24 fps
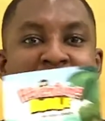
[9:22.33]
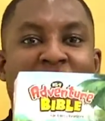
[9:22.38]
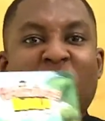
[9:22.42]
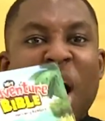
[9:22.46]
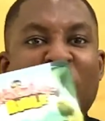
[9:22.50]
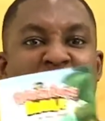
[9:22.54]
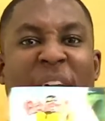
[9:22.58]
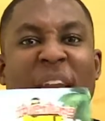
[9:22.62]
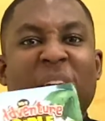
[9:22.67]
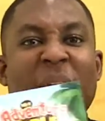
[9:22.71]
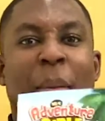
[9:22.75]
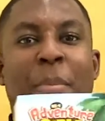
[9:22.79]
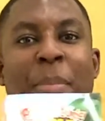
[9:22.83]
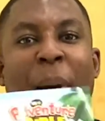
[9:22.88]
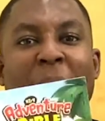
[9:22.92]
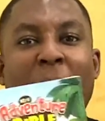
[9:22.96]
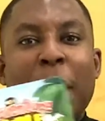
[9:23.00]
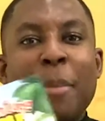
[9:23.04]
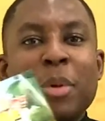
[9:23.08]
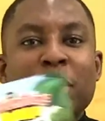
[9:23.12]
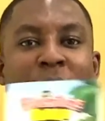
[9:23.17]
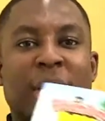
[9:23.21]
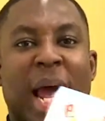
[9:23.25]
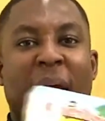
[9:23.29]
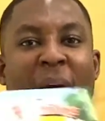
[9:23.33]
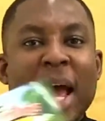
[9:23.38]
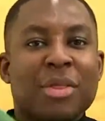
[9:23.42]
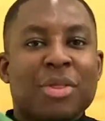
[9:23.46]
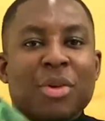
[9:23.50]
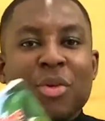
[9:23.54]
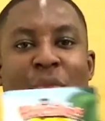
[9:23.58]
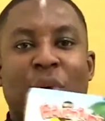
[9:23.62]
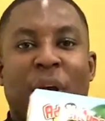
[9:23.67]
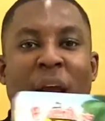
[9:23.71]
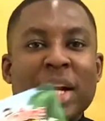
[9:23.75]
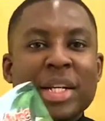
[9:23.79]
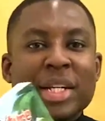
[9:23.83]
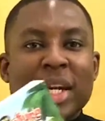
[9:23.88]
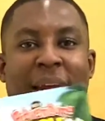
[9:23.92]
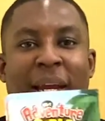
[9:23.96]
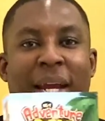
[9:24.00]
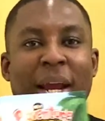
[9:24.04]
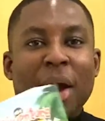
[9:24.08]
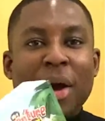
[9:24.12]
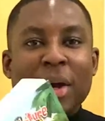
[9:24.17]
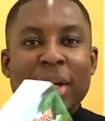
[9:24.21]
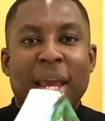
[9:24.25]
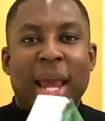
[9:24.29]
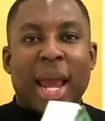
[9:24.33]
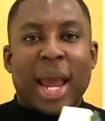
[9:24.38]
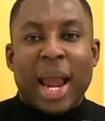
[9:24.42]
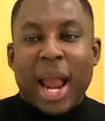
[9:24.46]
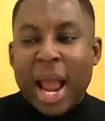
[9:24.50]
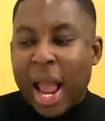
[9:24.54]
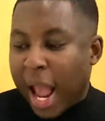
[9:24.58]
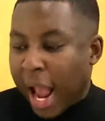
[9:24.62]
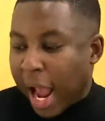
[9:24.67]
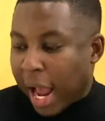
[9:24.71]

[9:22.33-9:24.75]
Okay, Bible's at the ready, okay?